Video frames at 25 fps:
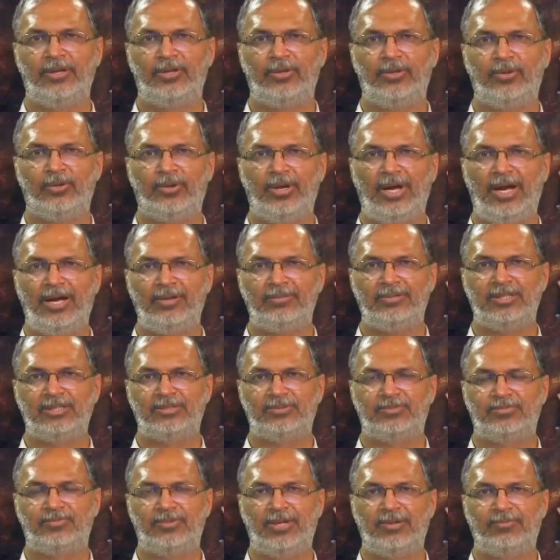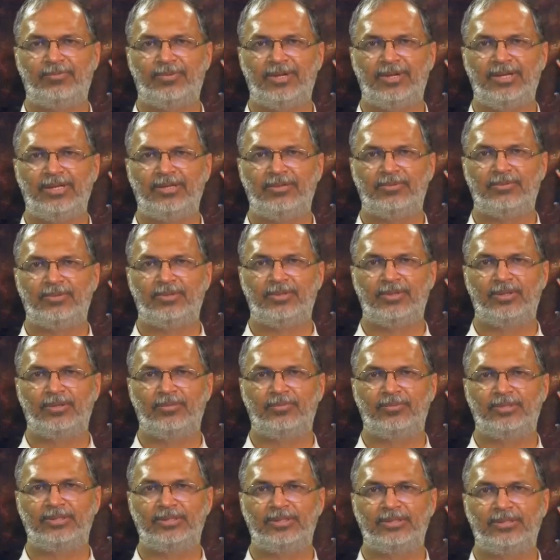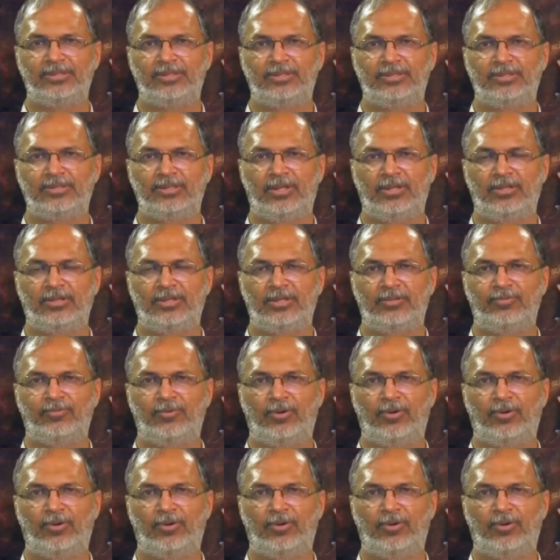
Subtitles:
You have this wavefront which is distorted